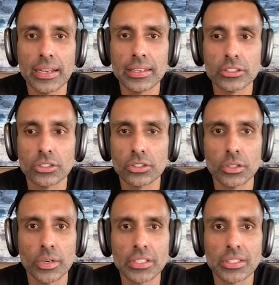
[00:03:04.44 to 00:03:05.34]
I
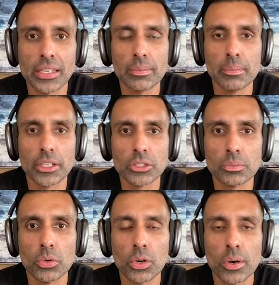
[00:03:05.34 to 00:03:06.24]
certainly resonate much
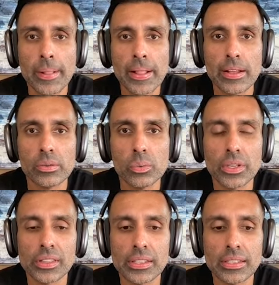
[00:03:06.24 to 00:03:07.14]
more
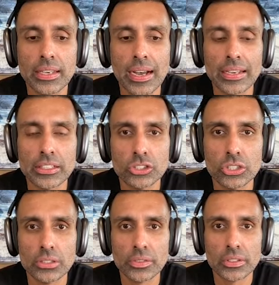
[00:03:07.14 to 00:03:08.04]
with the high
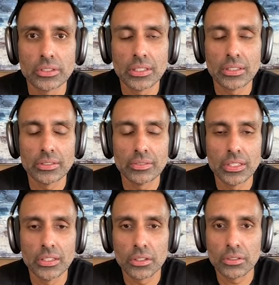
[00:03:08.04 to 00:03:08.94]
achievers and
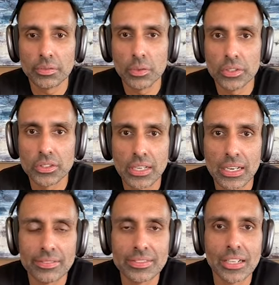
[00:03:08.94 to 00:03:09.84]
really looking forward to
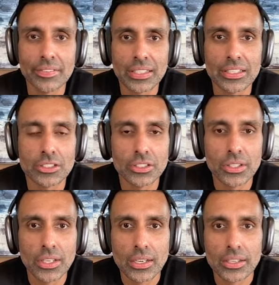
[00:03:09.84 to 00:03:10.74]
kind of delving
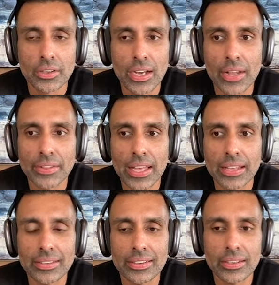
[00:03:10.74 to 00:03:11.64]
into, you know, how
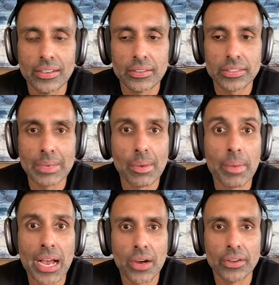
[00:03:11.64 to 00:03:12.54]
that uh, came
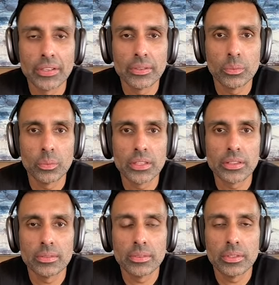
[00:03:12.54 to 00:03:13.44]
about and
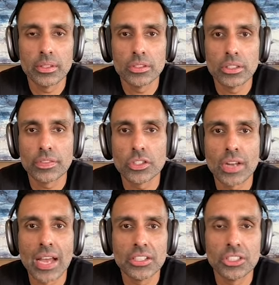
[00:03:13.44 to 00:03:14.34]
what, you know, different
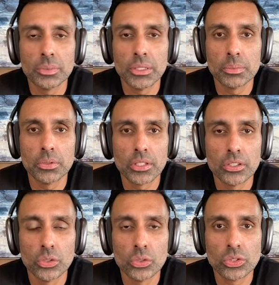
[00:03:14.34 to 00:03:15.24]
strategies people
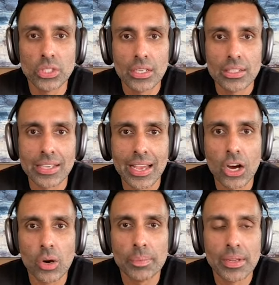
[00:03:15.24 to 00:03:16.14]
can use to
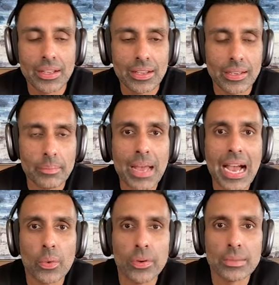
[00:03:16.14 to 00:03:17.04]
help
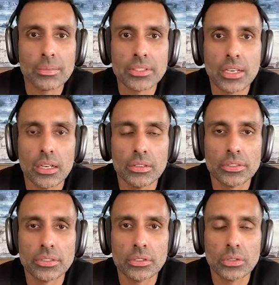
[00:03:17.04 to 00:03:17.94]
empower
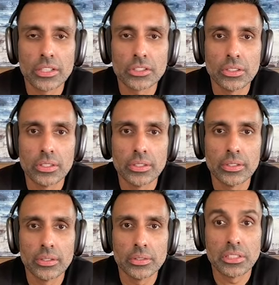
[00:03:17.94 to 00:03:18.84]
themselves to actually, you
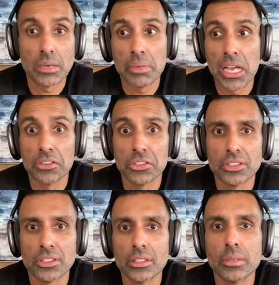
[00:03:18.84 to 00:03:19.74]
know, set
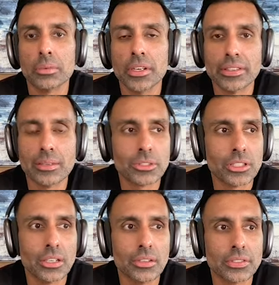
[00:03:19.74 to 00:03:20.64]
boundaries and liberate
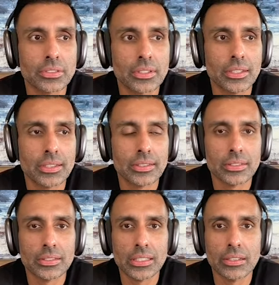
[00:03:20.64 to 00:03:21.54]
themselves uh,
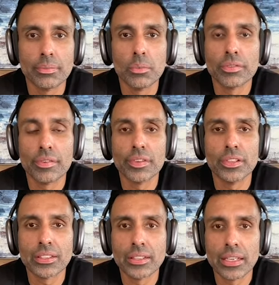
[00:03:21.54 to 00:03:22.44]
to lead a more
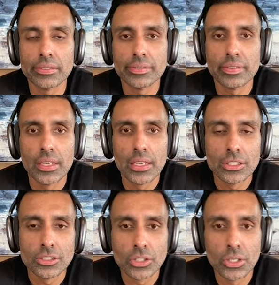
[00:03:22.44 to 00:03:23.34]
fulfilling life.
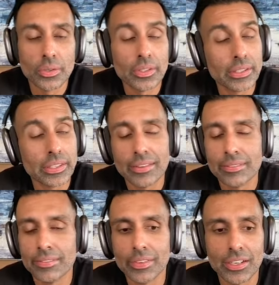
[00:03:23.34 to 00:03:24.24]
So
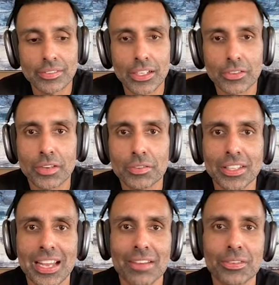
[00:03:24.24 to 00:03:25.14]
again, very, very
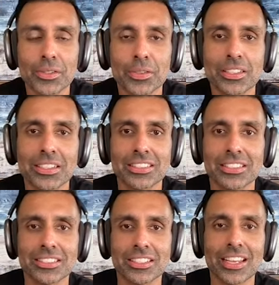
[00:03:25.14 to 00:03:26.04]
grateful to have you with us
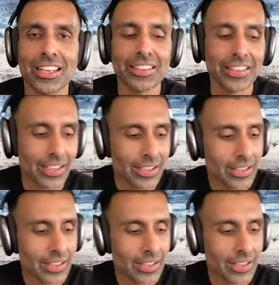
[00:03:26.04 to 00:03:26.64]
here today.